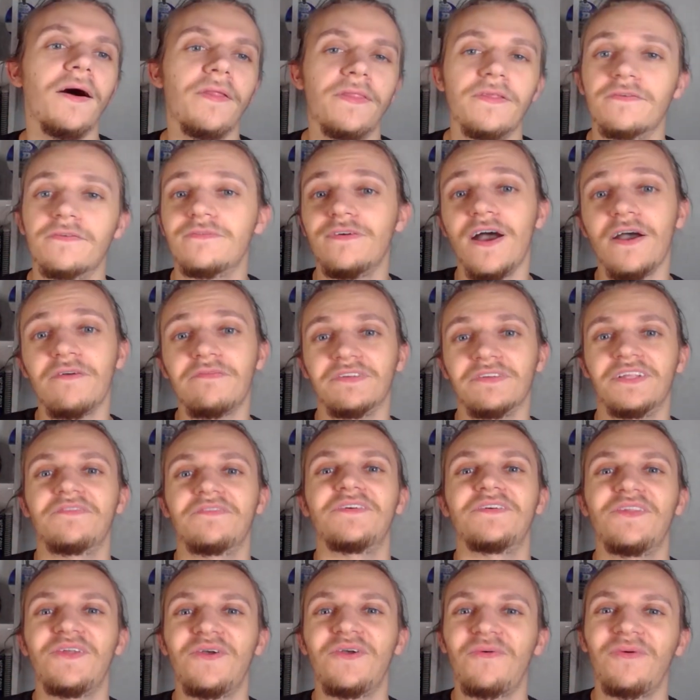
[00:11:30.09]
They're
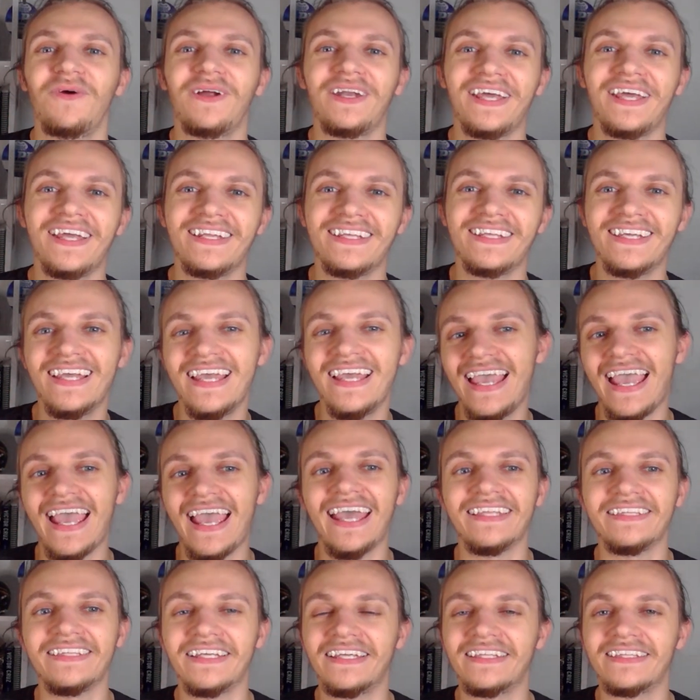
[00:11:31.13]
5'11", they're 180.
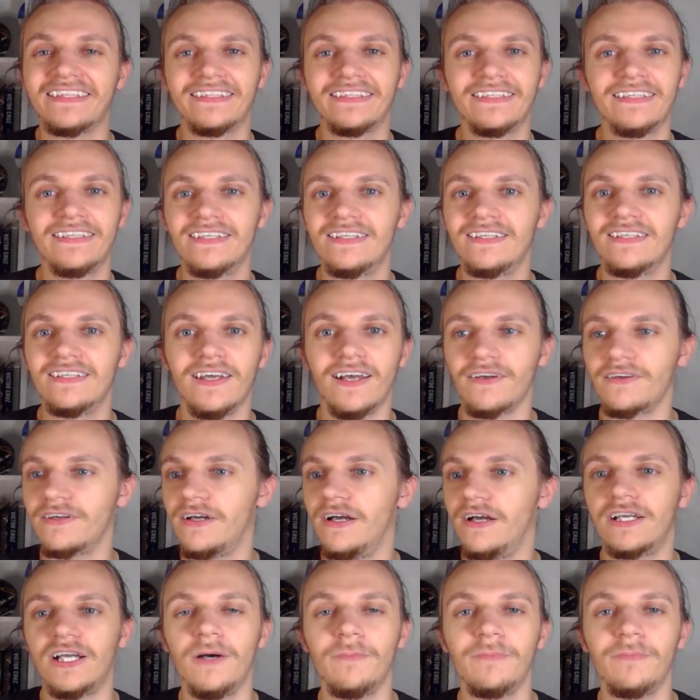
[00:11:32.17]
And then
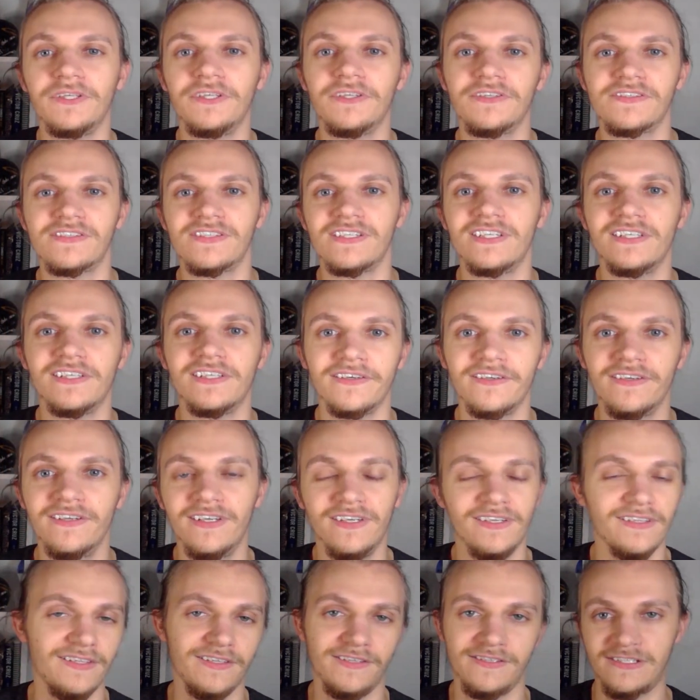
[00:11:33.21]
a couple years later,
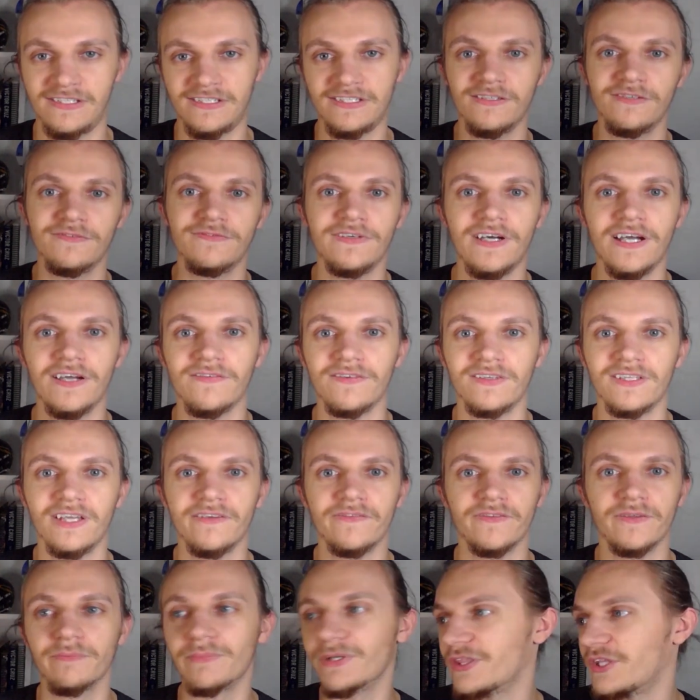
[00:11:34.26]
they're still
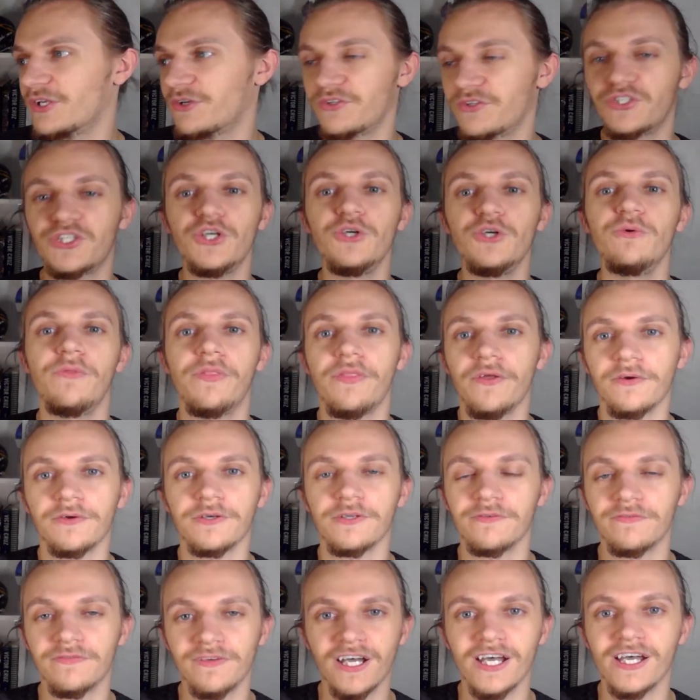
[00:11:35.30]
5'11", but they're
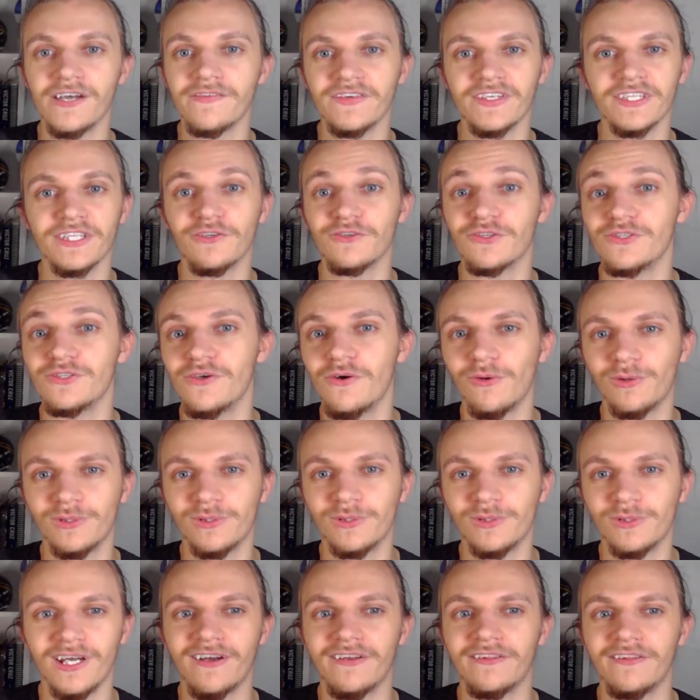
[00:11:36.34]
235, and they're yoked
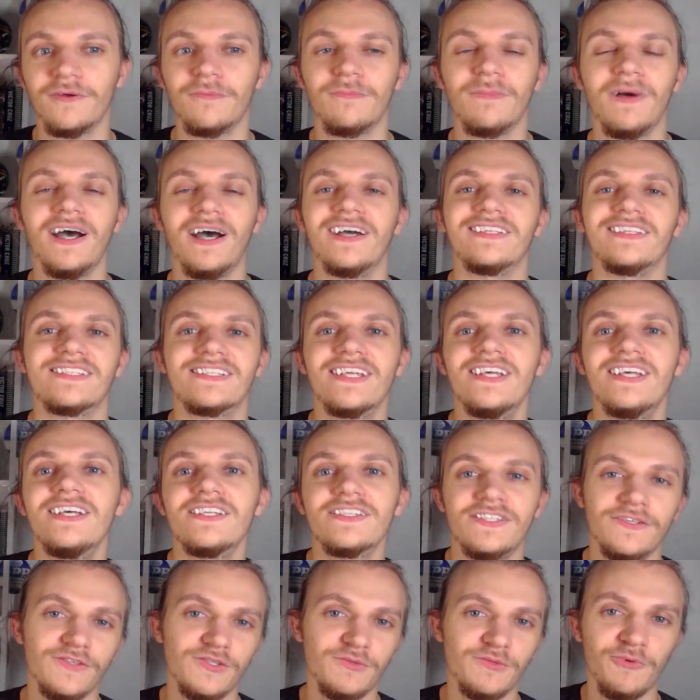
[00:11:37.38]
out of their minds.
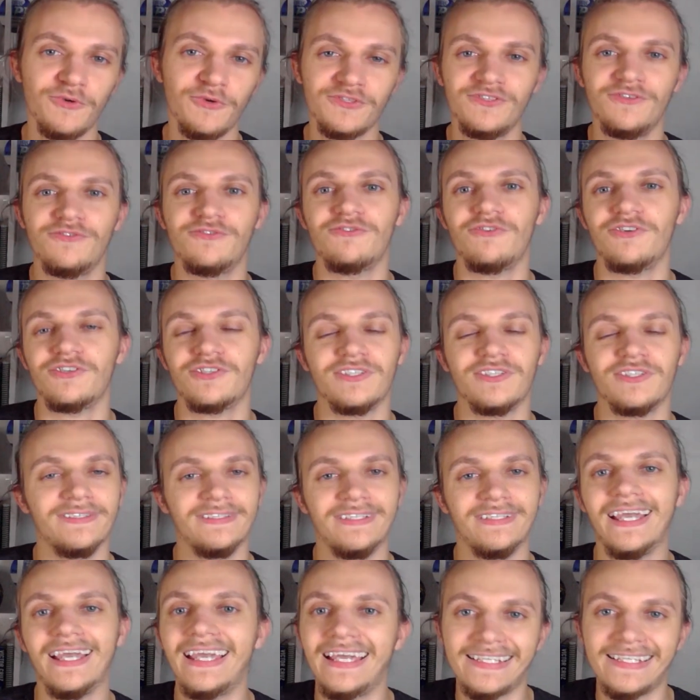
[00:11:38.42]
So sports nutrition,
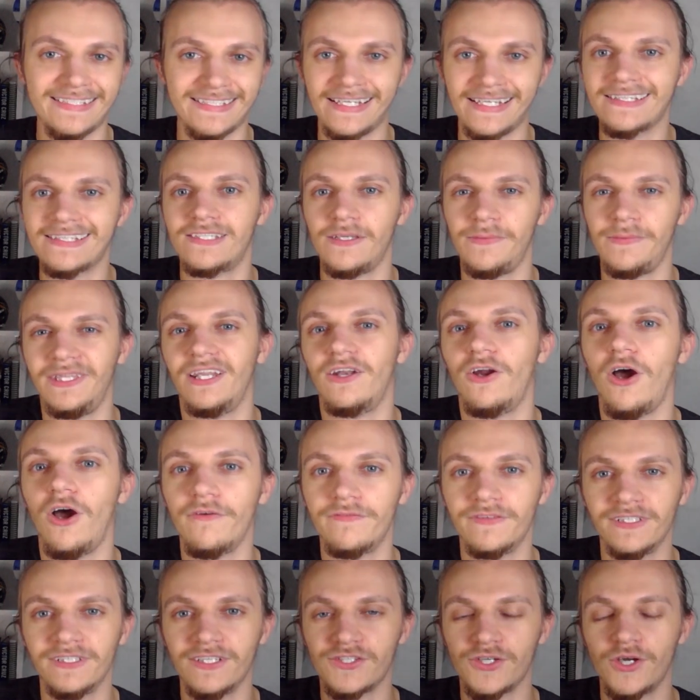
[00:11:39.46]
it's something that
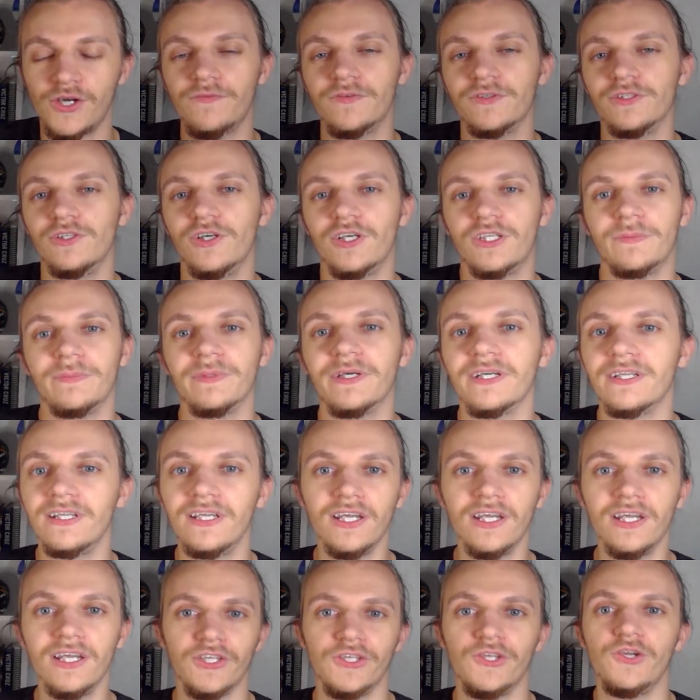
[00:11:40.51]
often gets overlooked, but
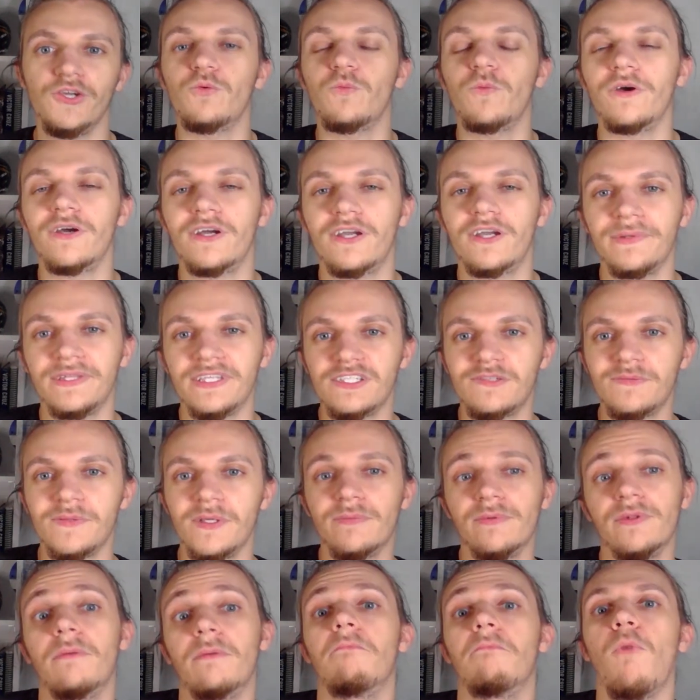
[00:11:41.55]
you're working with these
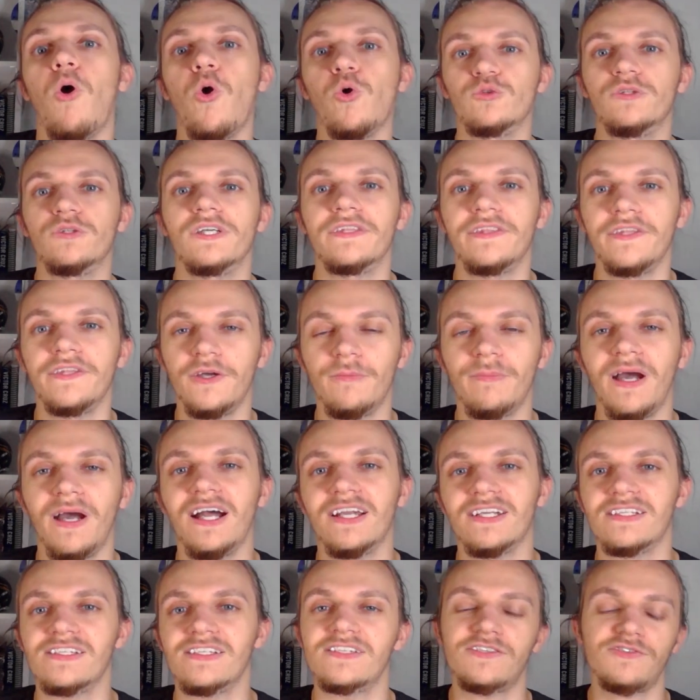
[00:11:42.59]
people and molding their
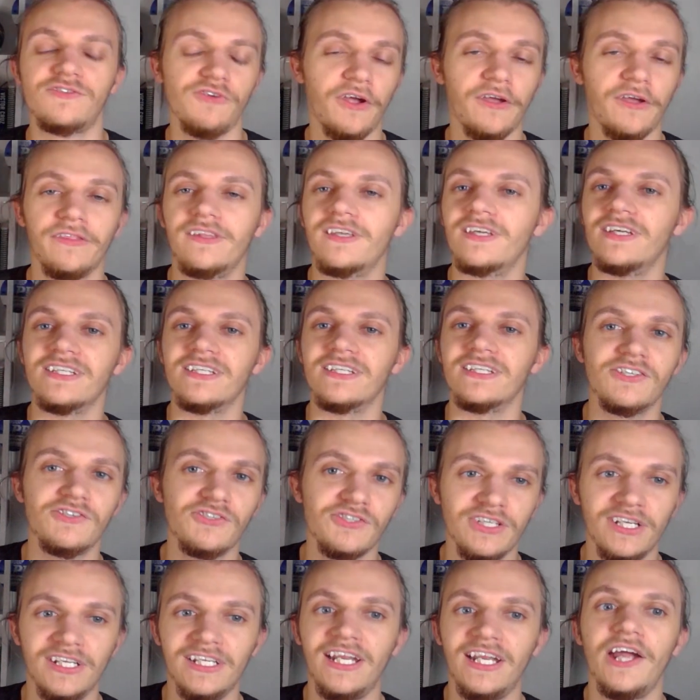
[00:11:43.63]
bodies, strength,
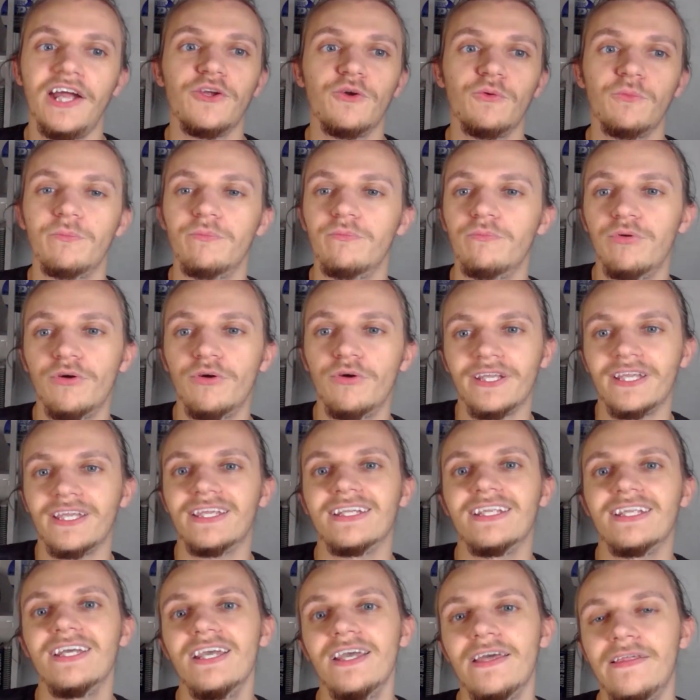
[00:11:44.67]
conditioning. Now you're putting
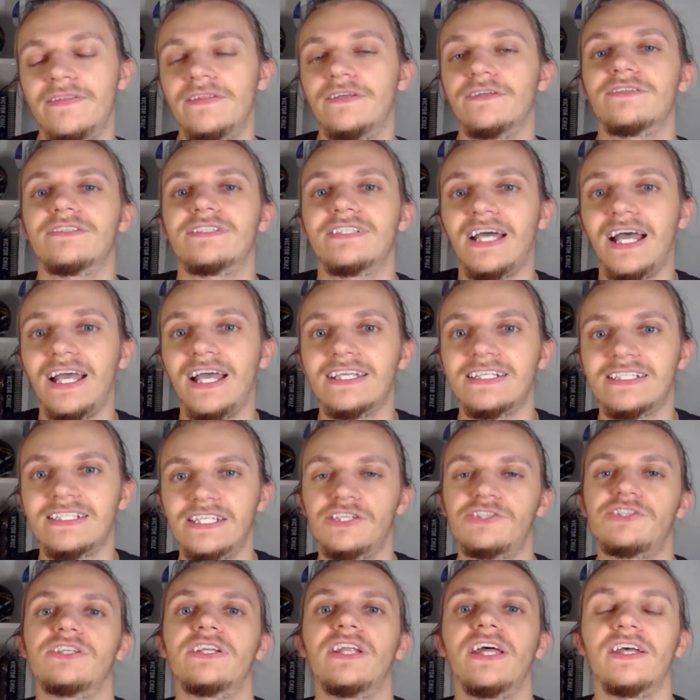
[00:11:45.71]
in their
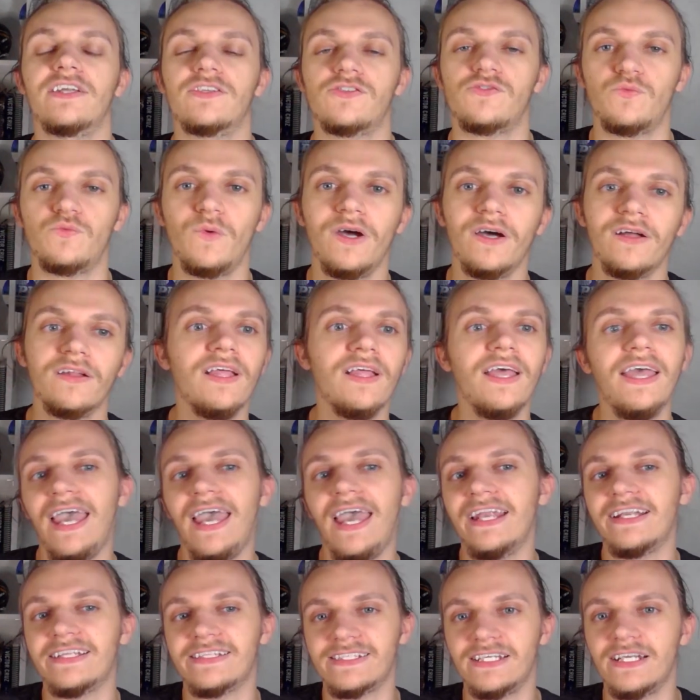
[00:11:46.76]
dietitian as well,
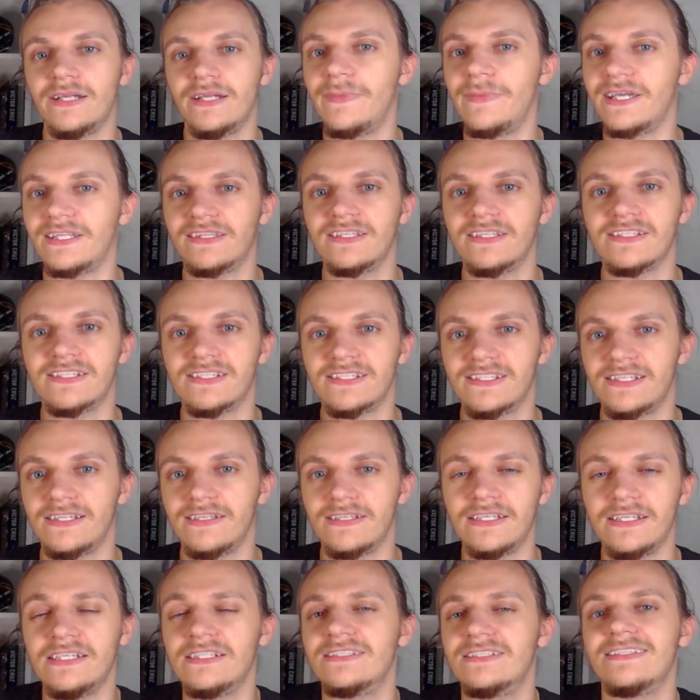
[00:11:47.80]
and it's going to make this
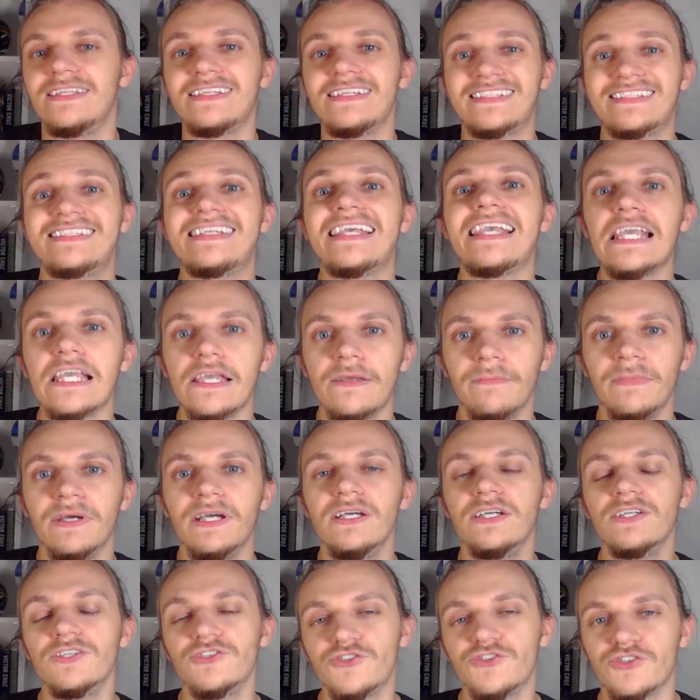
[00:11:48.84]
team
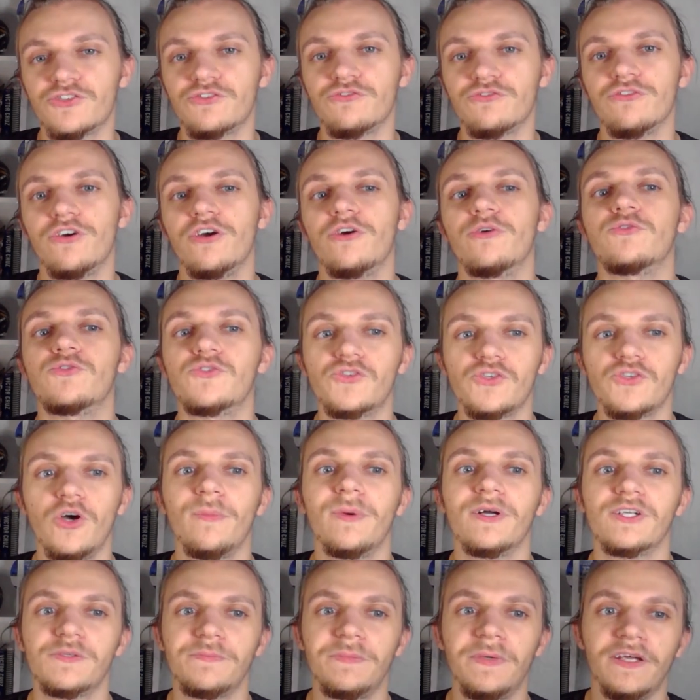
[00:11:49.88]
just grow so
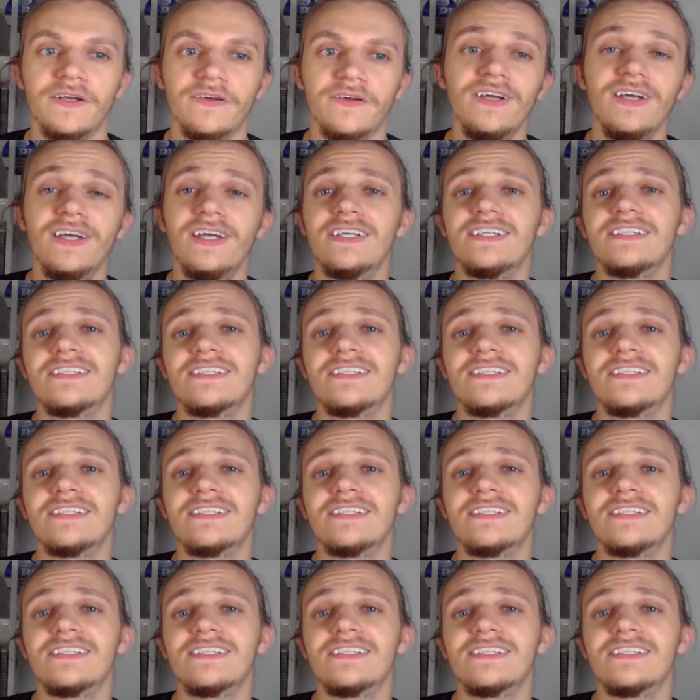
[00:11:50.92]
much better.